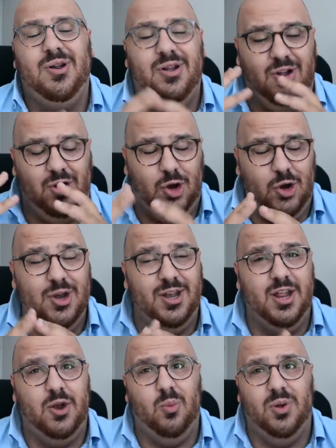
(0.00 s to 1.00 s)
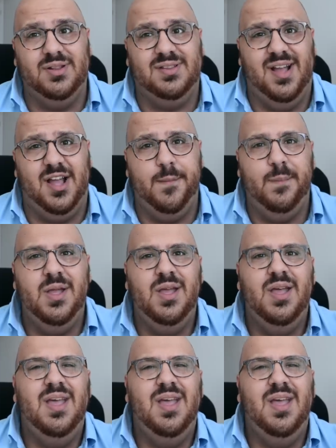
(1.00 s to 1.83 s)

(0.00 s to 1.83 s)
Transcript: concurrent at one time.